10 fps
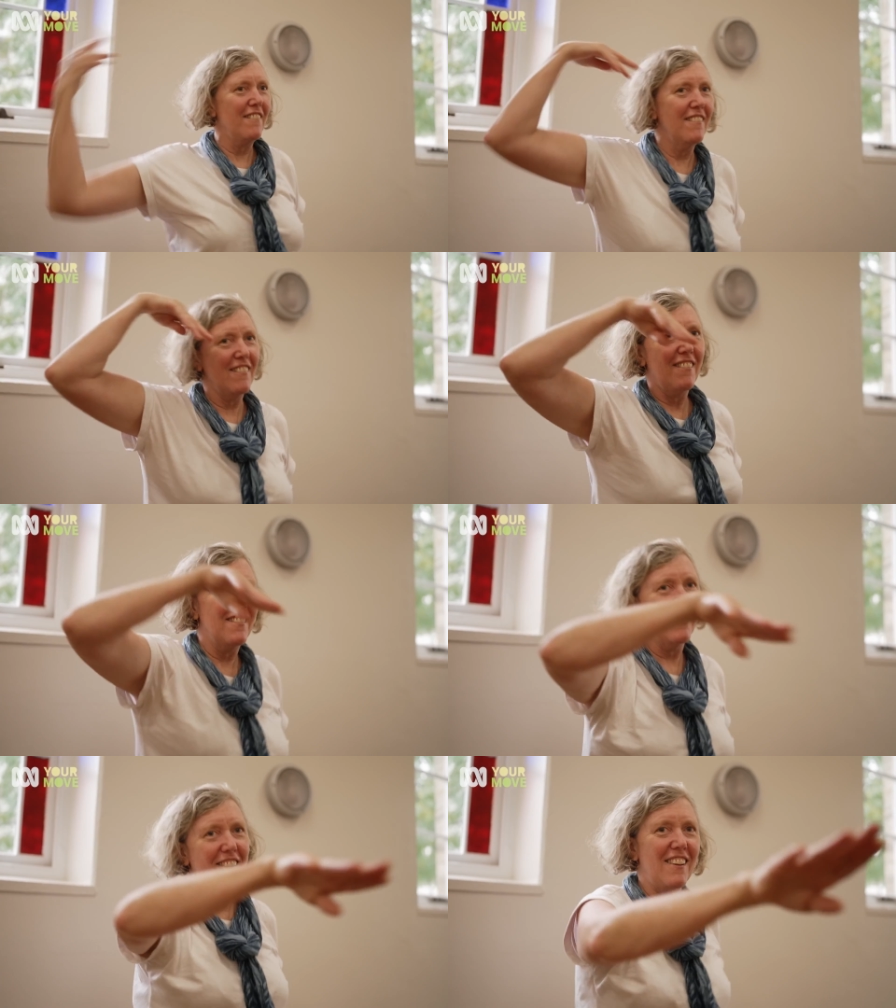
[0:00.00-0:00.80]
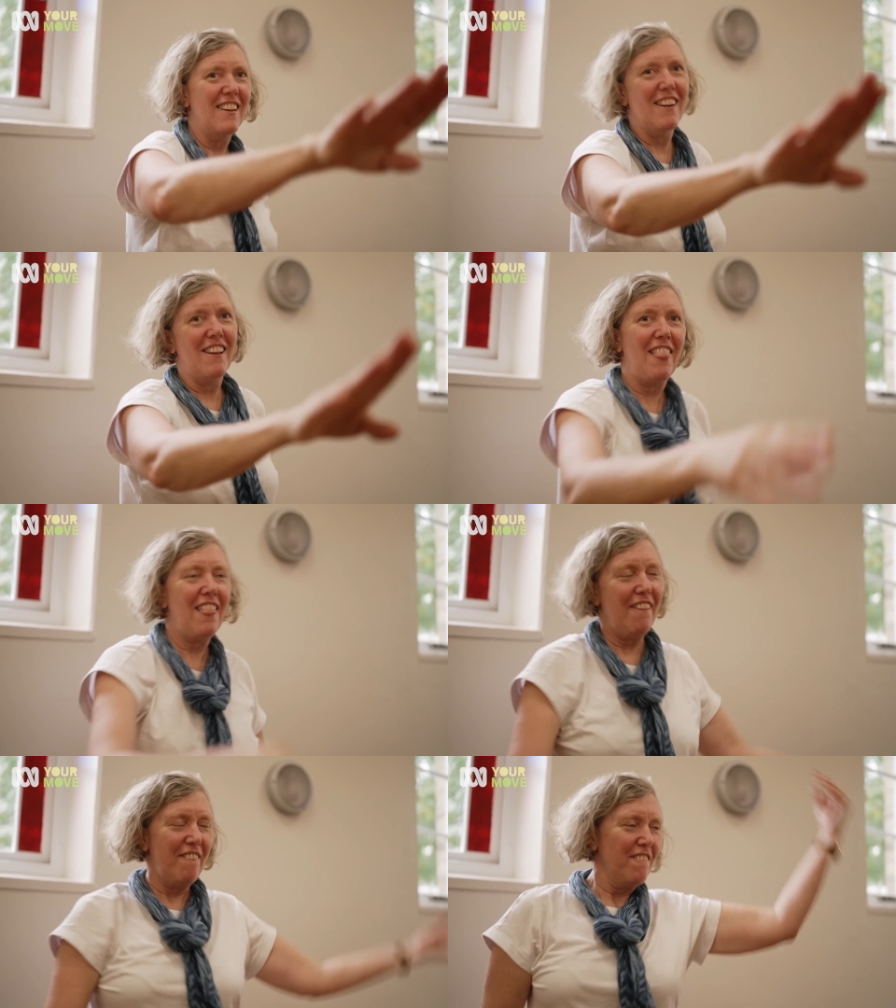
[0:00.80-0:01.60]
is because people dance
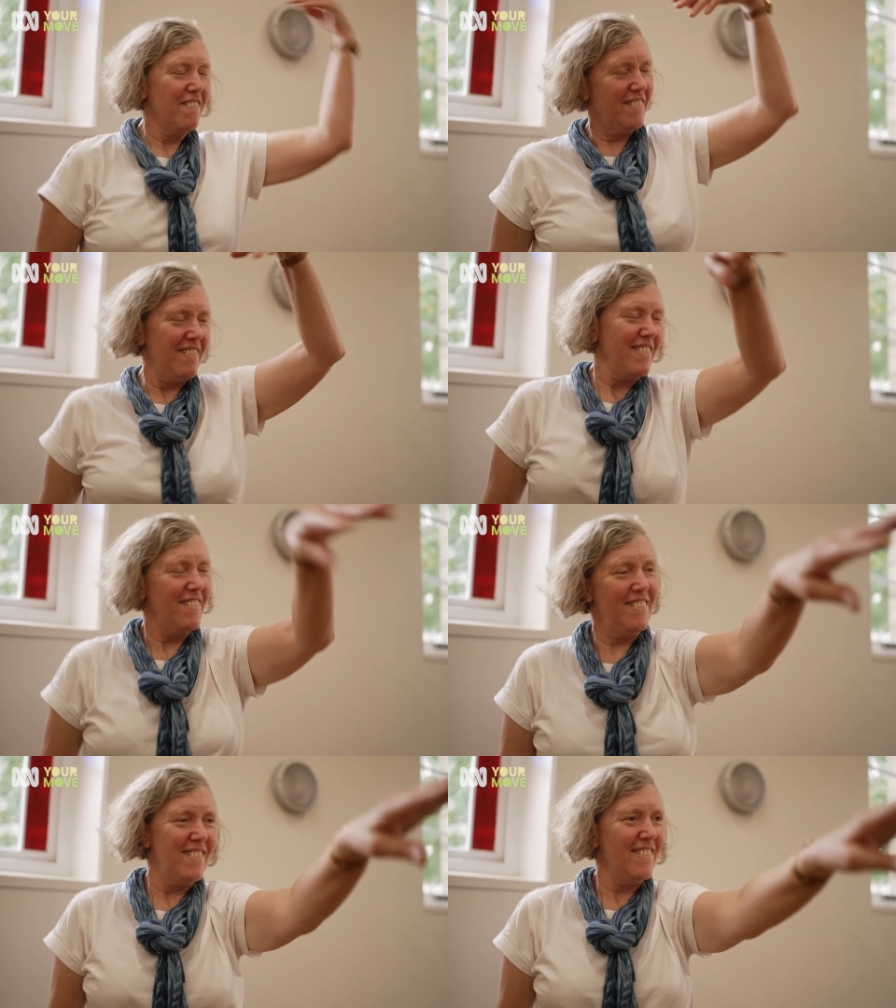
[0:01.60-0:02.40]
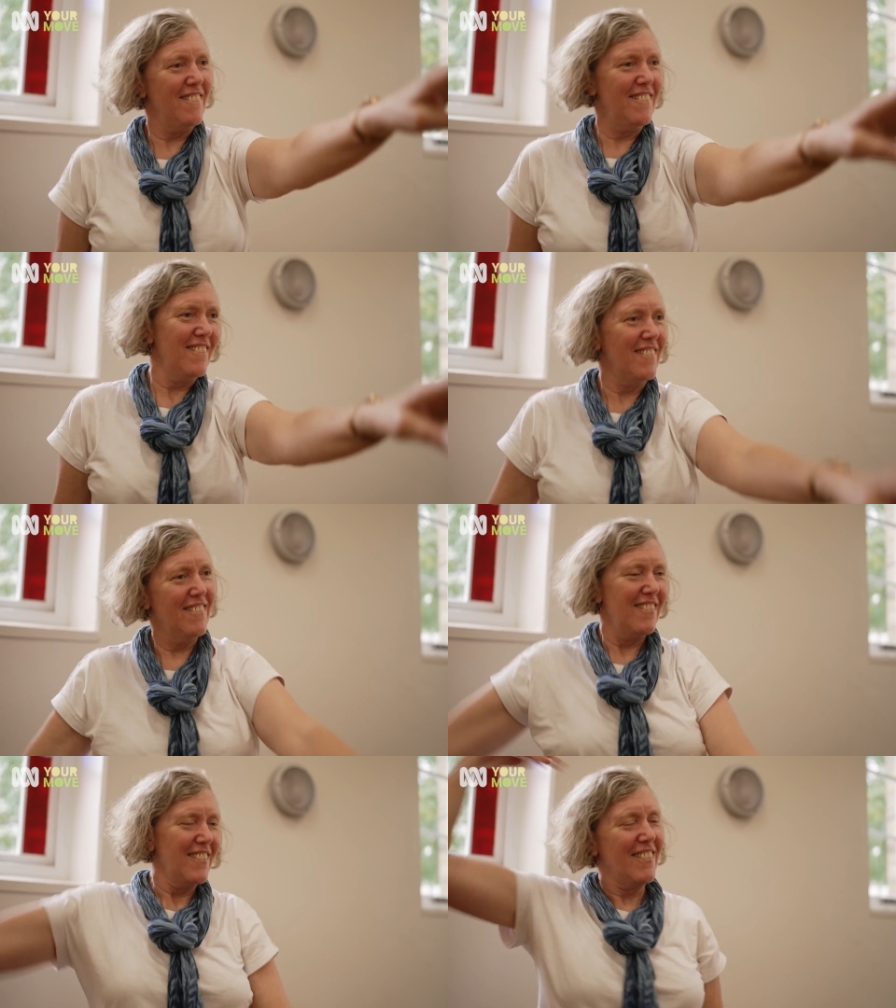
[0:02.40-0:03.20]
to music,
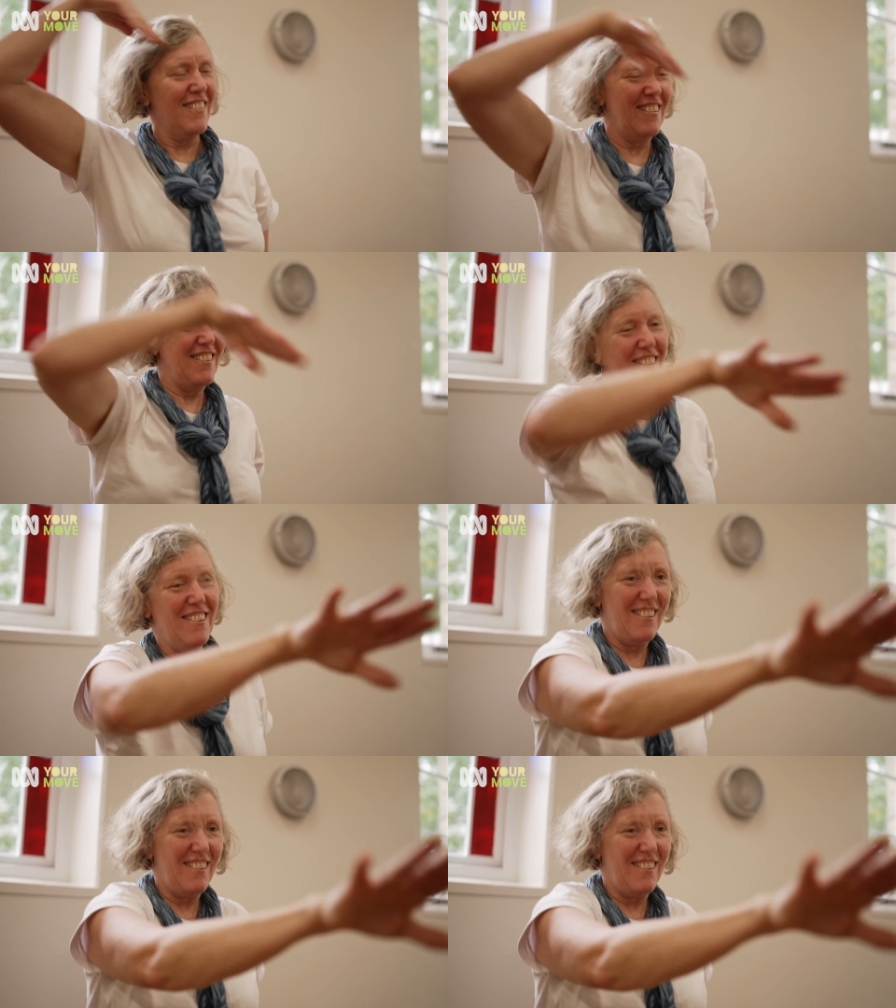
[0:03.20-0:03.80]
then the rhythm of the